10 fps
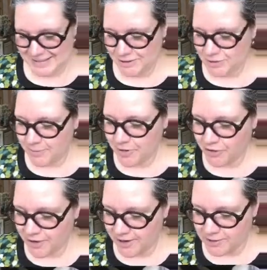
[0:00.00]
So I'm
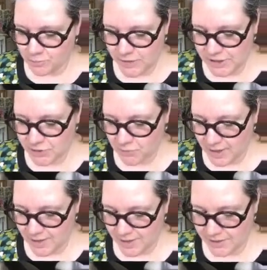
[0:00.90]
curious, which
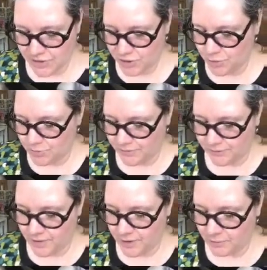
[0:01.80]
one do you
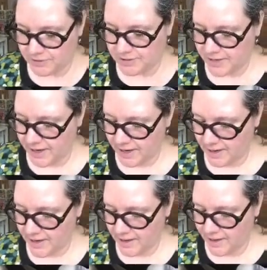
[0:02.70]
prefer? We'll
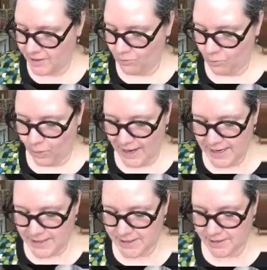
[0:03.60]
say
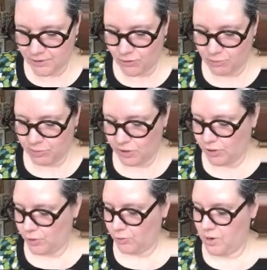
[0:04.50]
white or
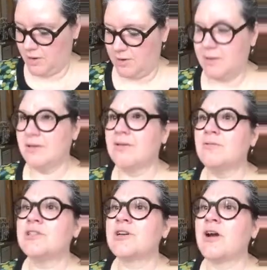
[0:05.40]
blue.
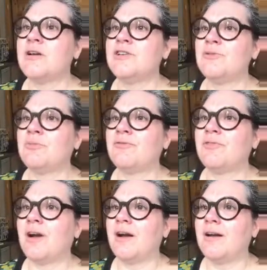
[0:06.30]
Which card do you
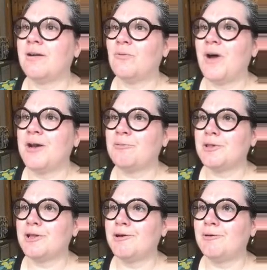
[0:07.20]
prefer? White or
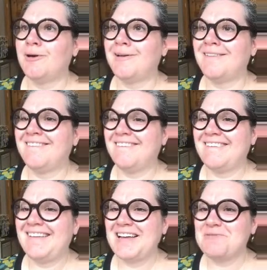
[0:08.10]
blue?
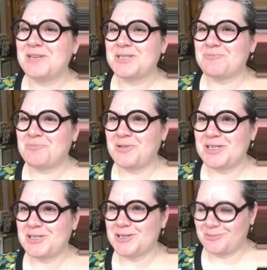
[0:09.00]
Which
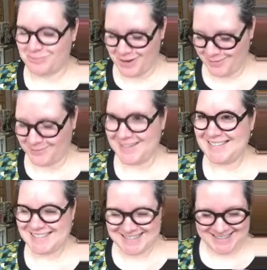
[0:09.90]
is your
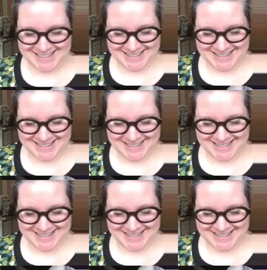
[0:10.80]
preference?